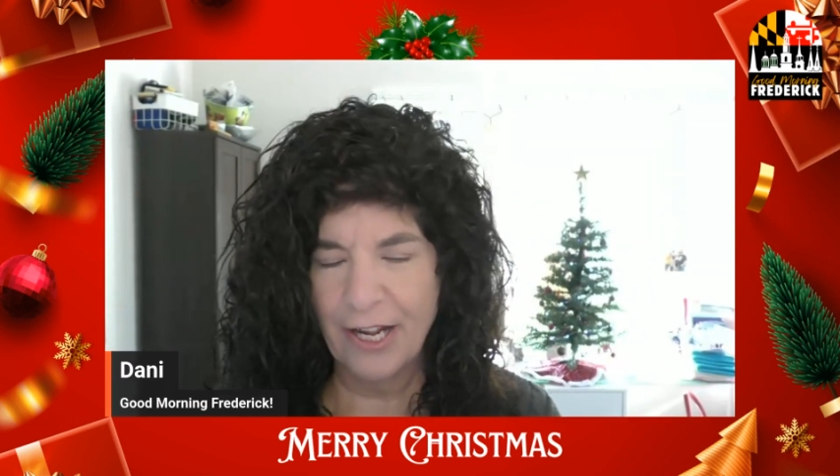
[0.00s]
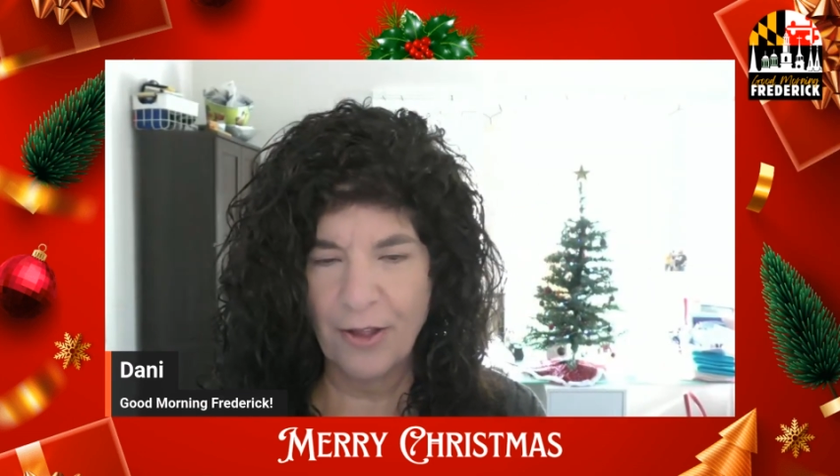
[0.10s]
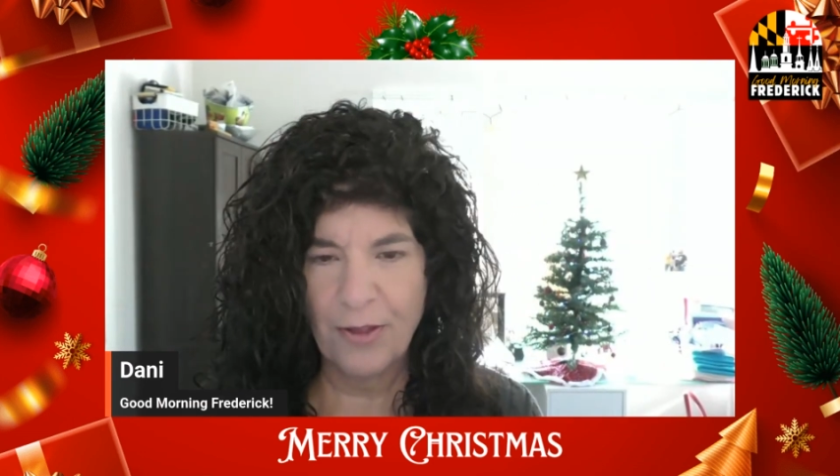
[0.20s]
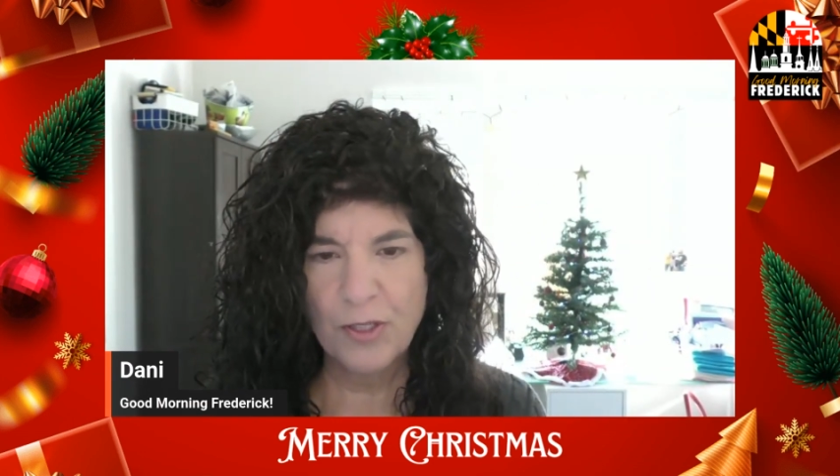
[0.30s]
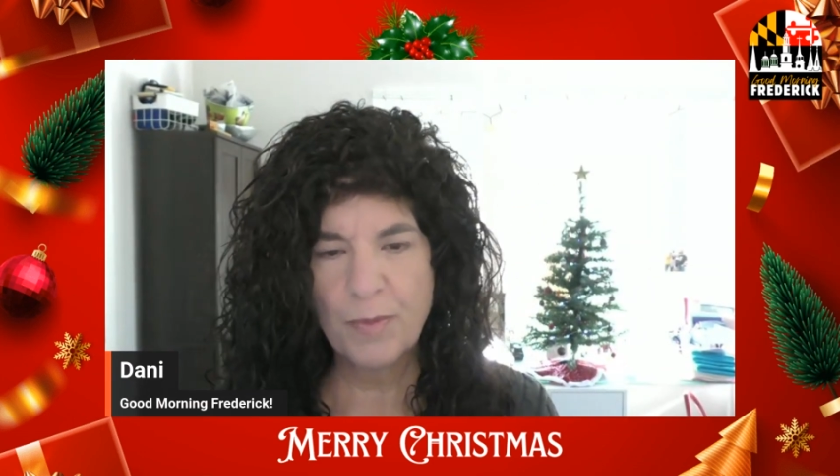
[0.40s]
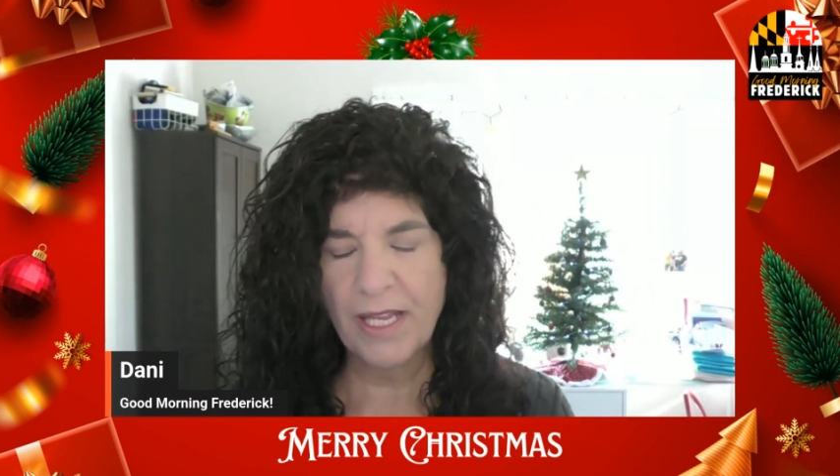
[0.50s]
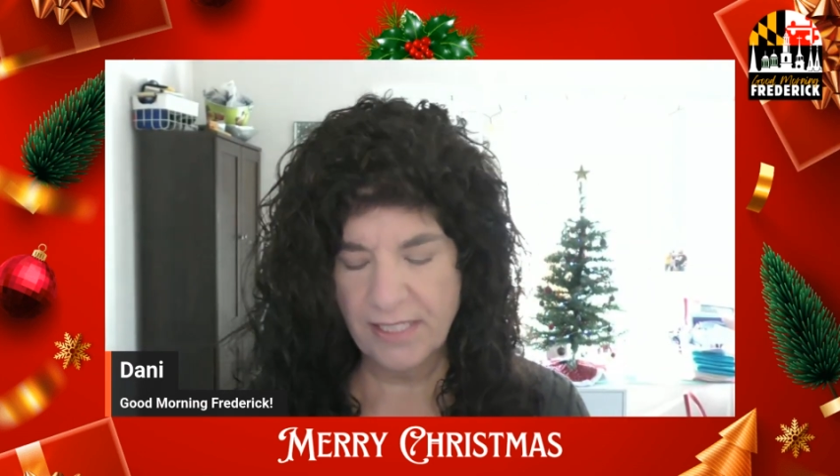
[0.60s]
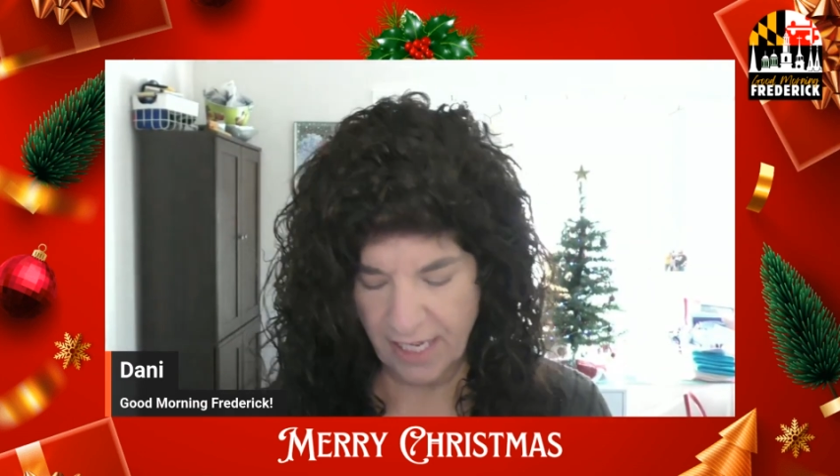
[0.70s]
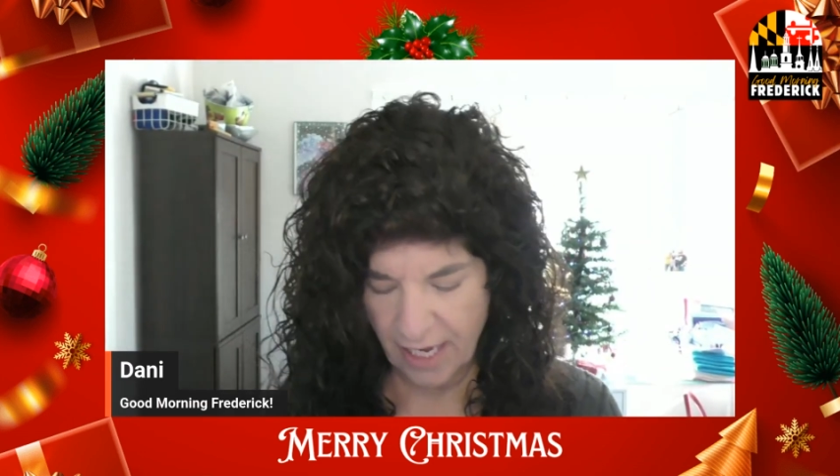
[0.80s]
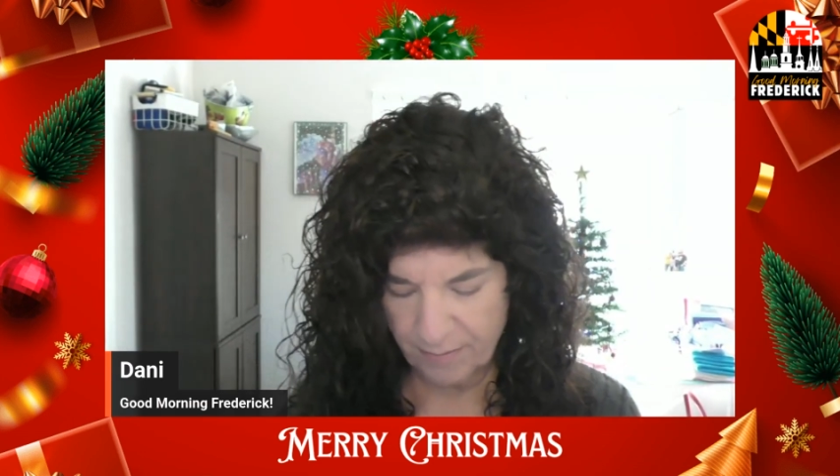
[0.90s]
I know those
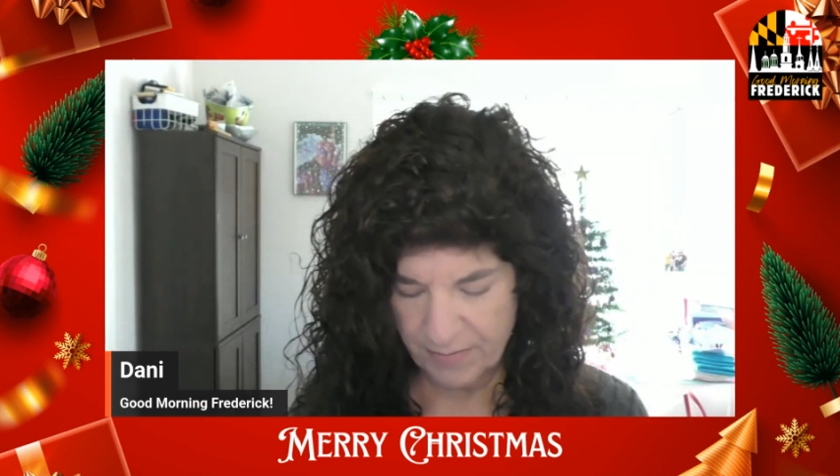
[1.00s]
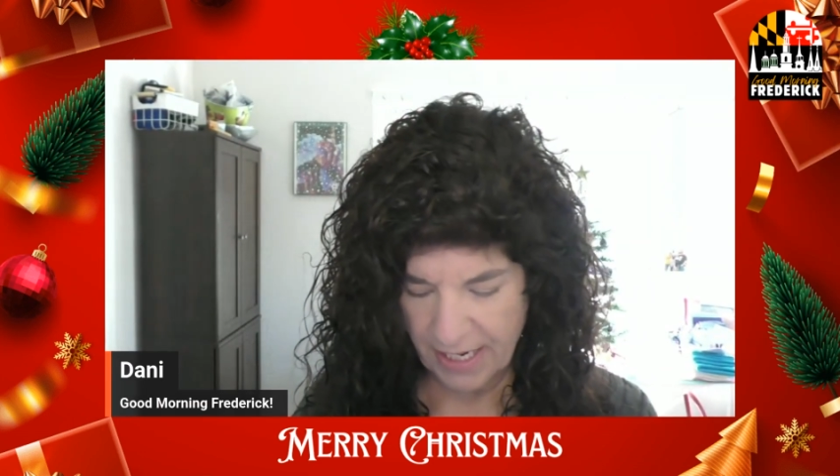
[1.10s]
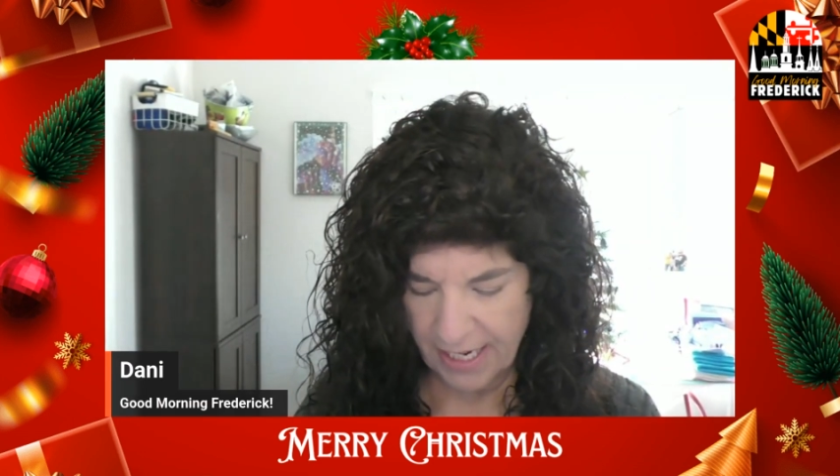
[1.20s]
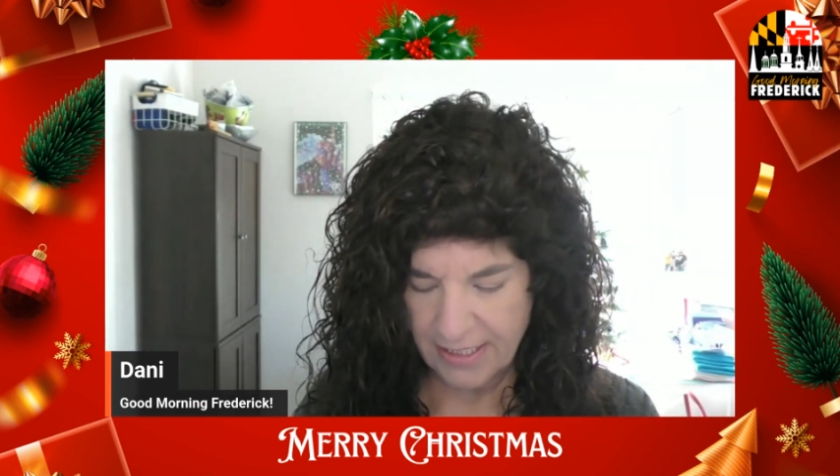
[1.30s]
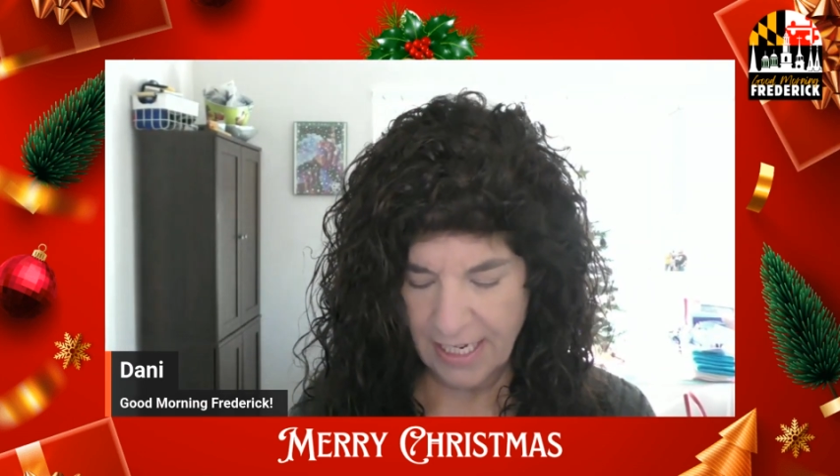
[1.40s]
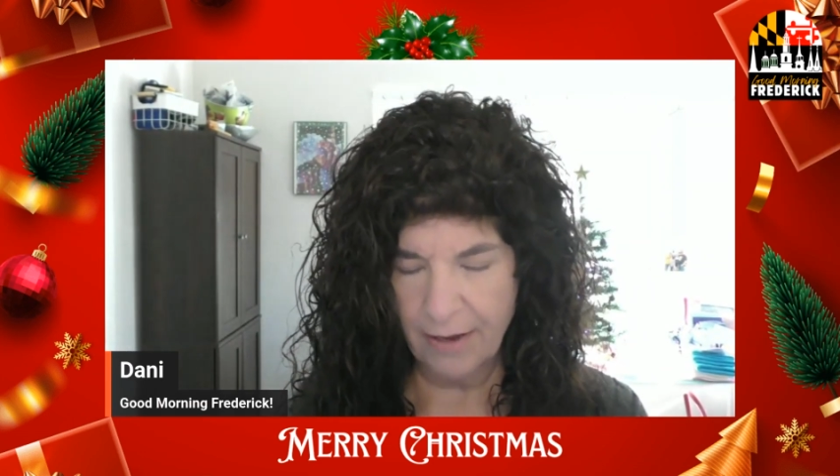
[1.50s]
pesky updates.